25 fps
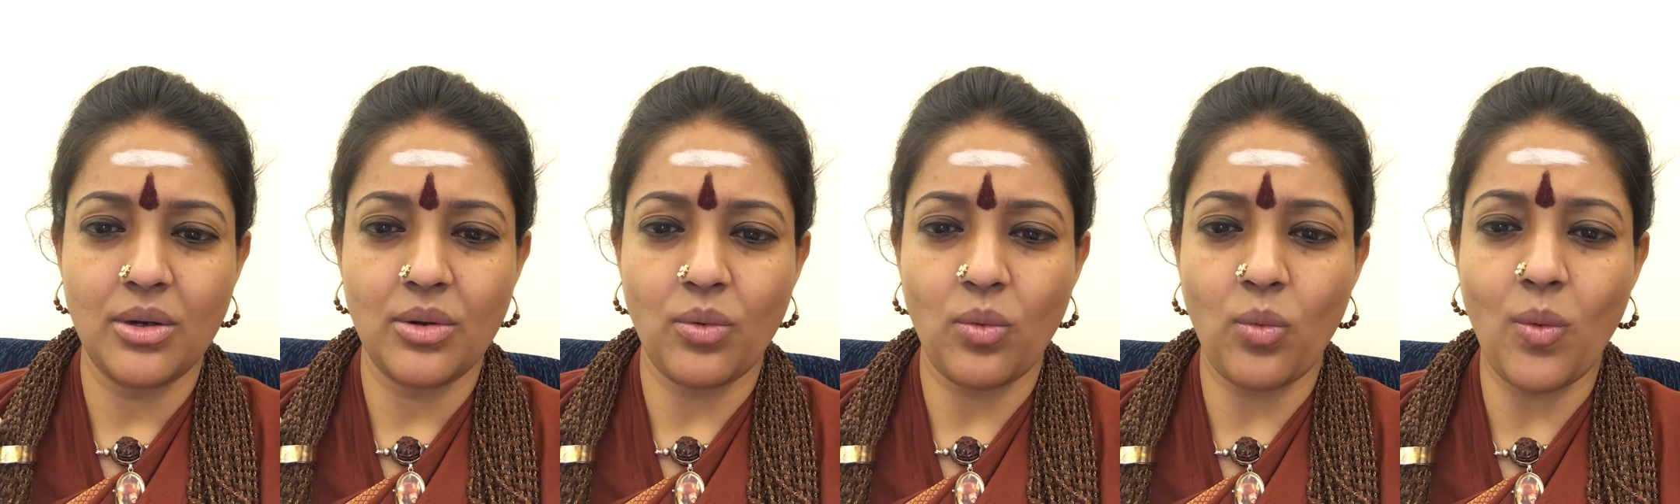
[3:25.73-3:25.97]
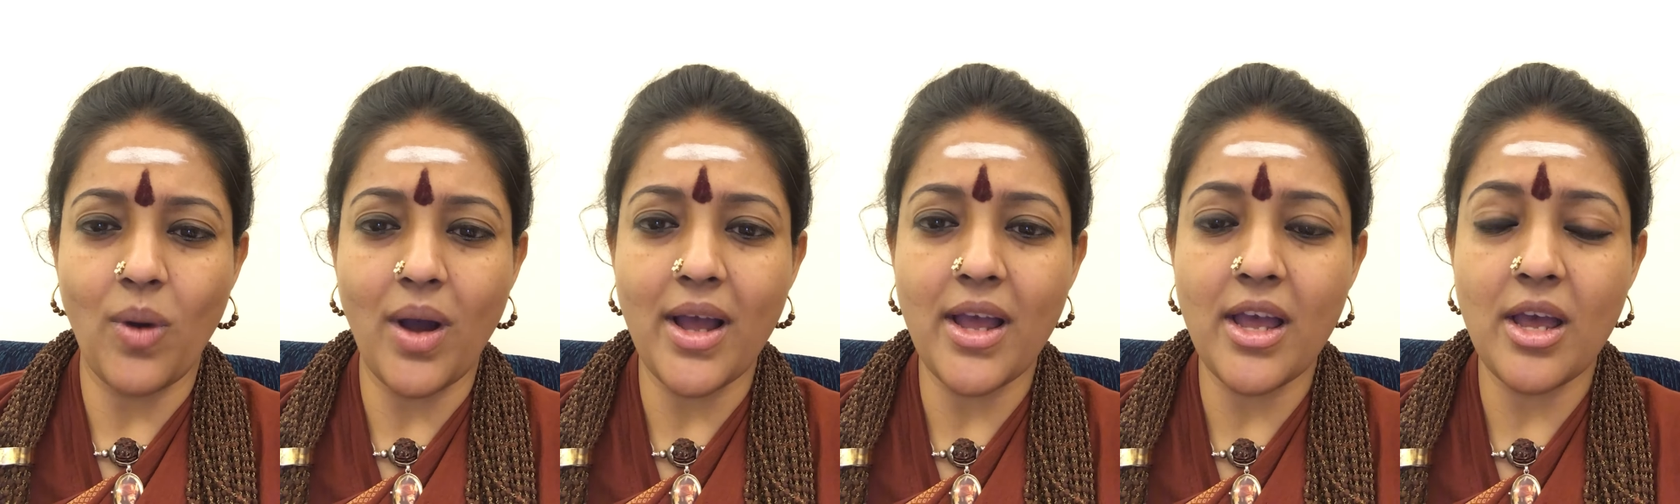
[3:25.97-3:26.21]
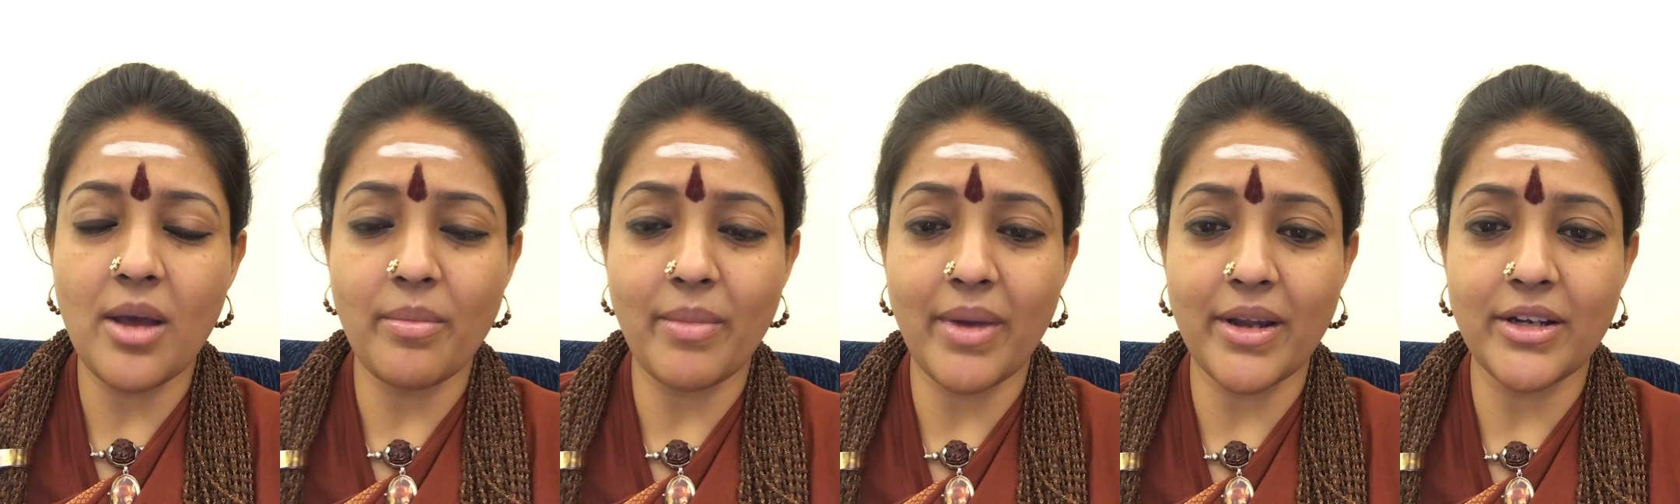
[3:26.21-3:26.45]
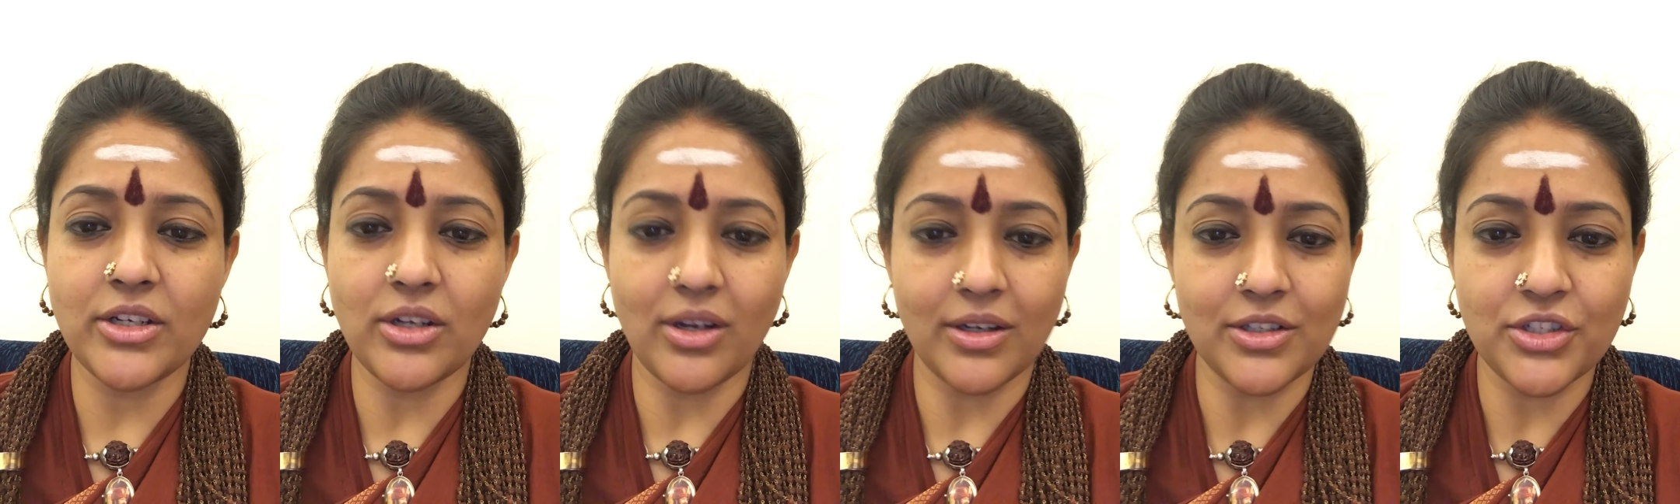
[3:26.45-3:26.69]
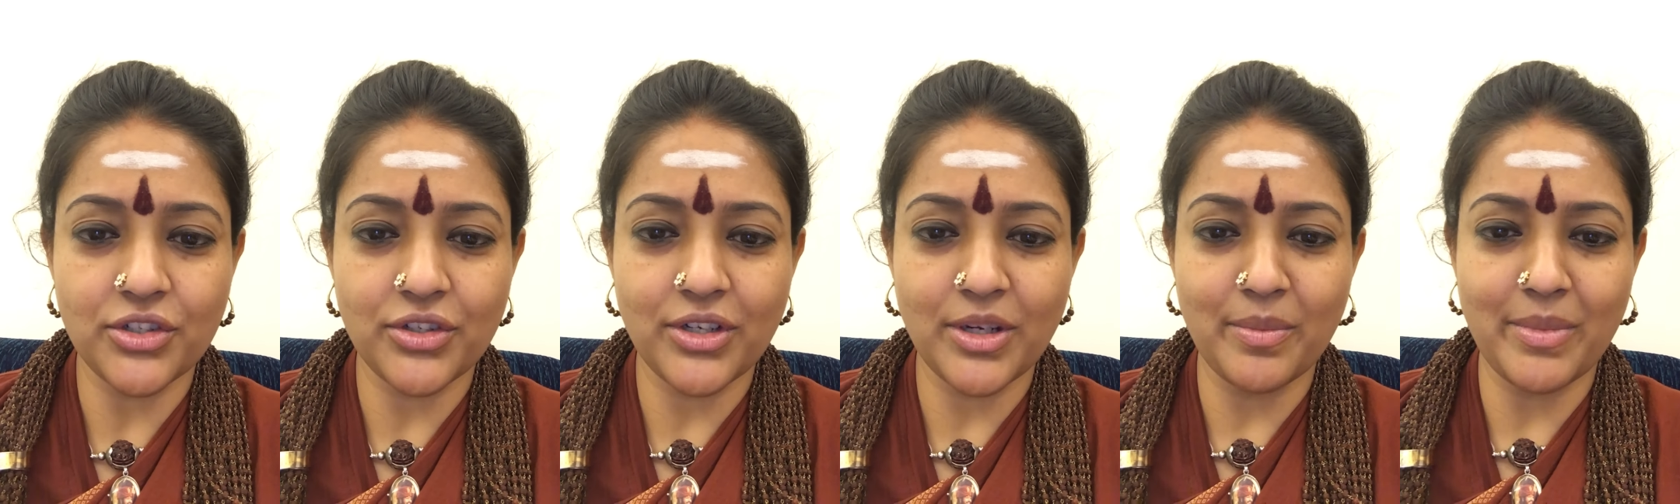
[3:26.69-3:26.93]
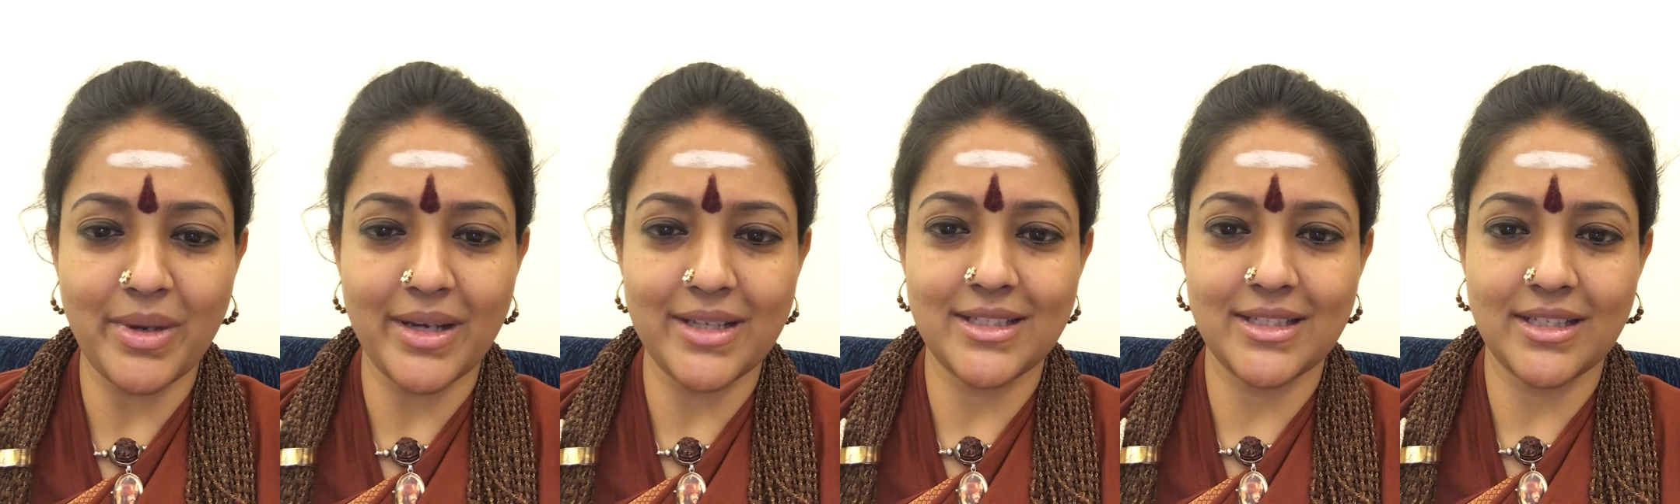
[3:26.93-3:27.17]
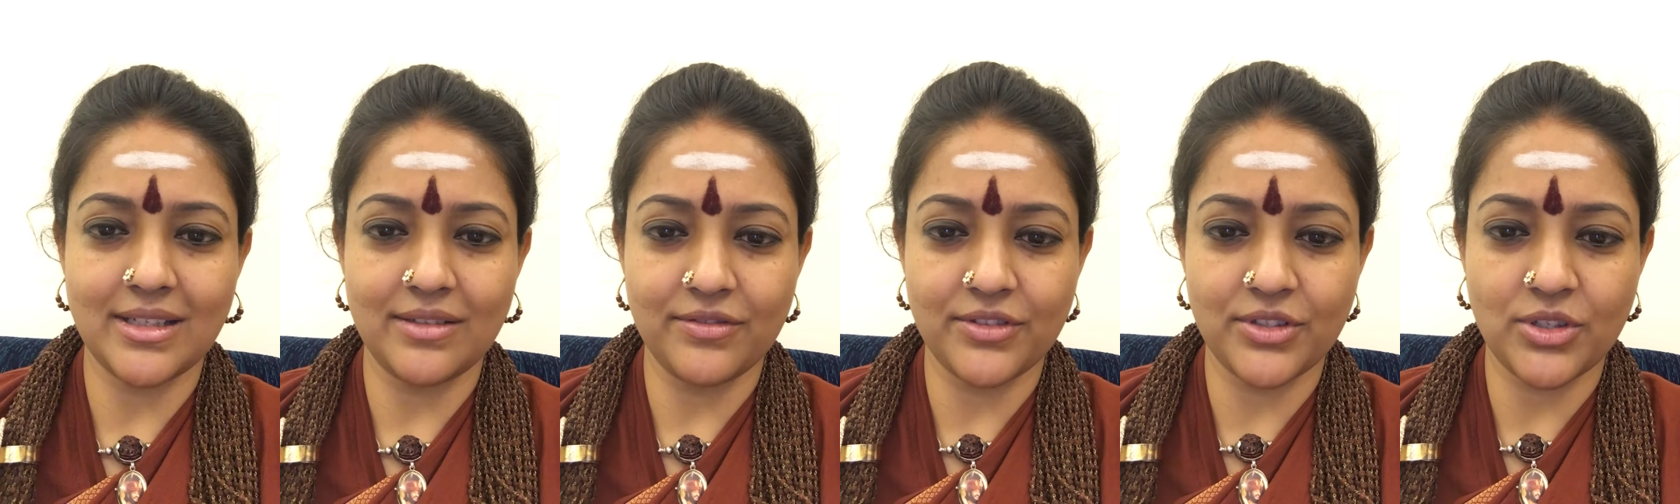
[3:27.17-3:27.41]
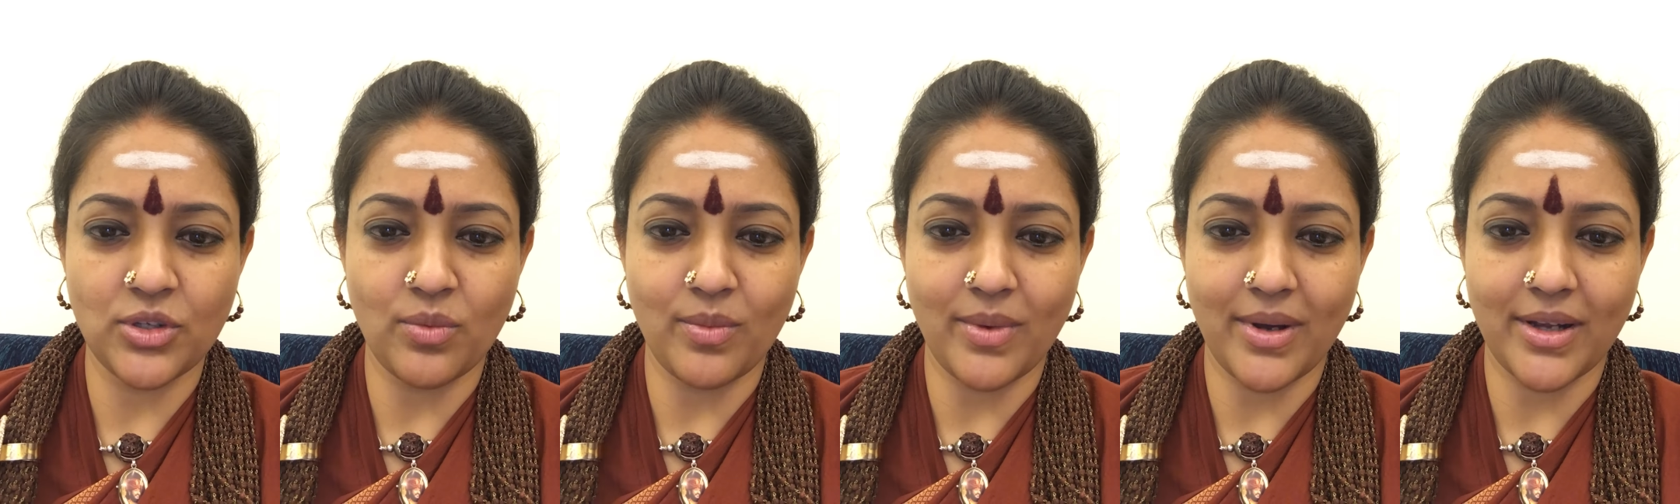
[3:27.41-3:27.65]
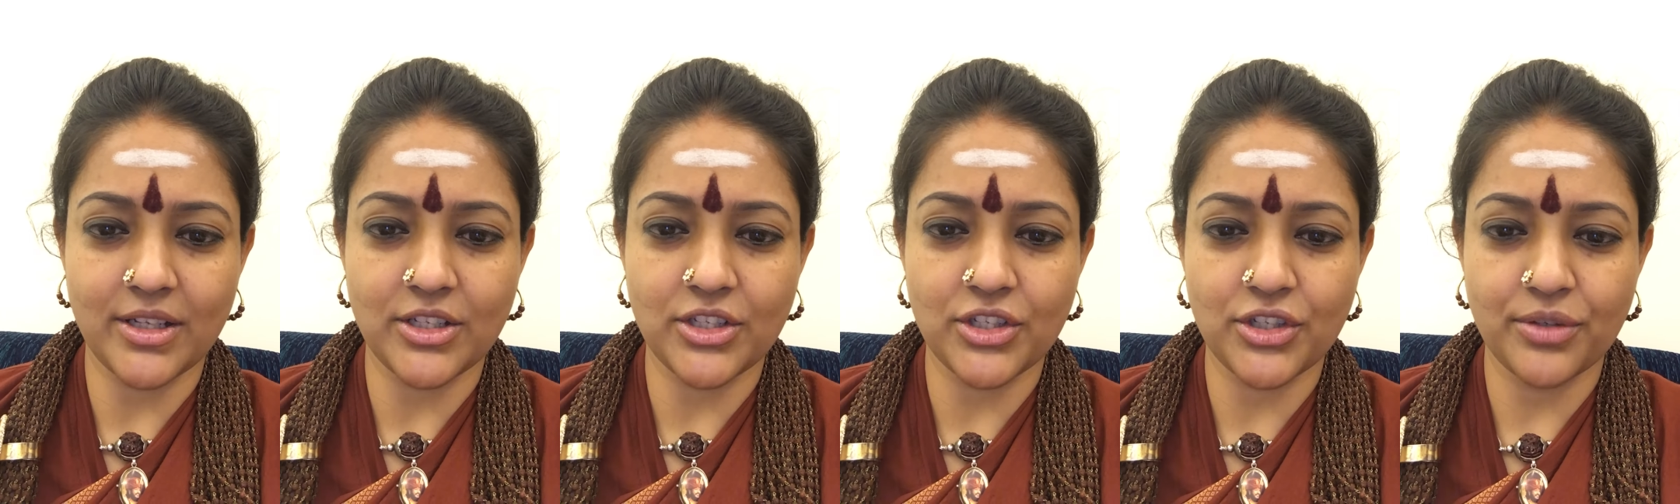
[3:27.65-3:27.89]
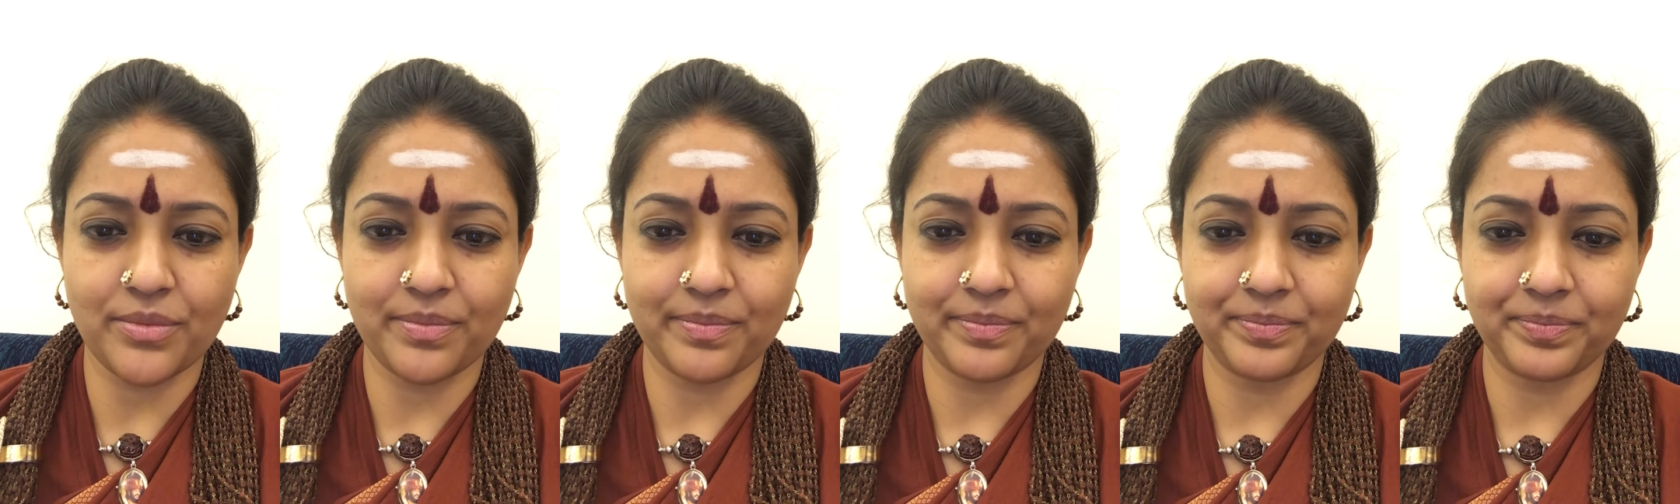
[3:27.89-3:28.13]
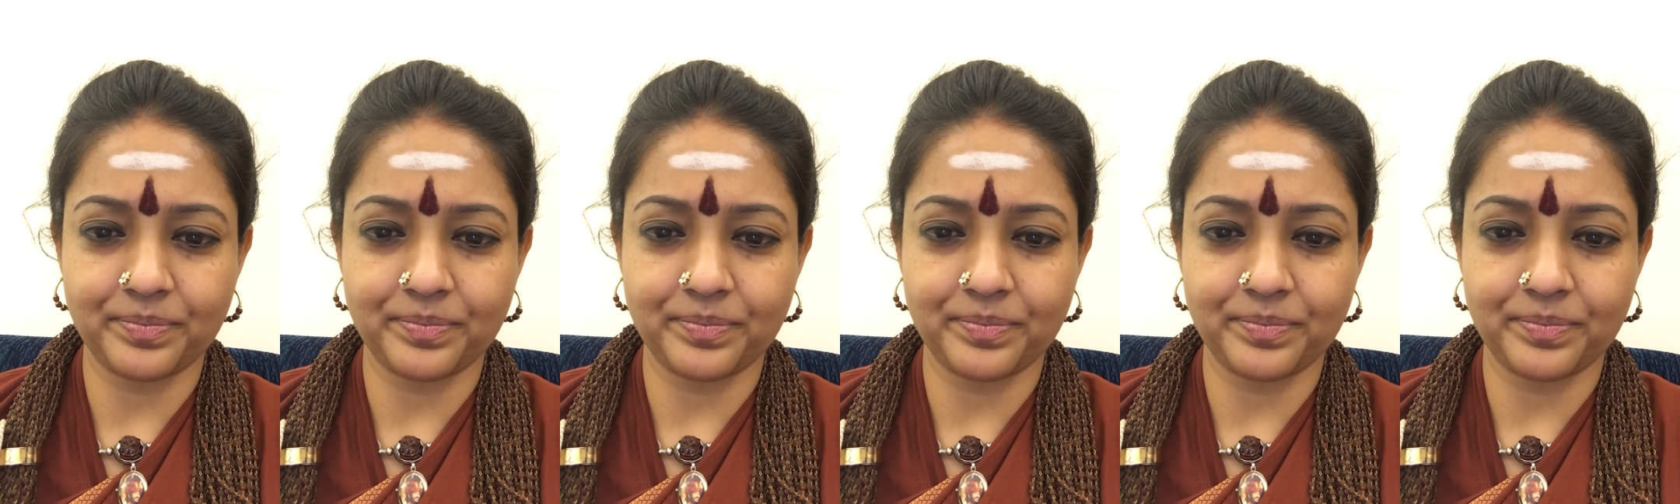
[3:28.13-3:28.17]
Why am I torturing myself so much?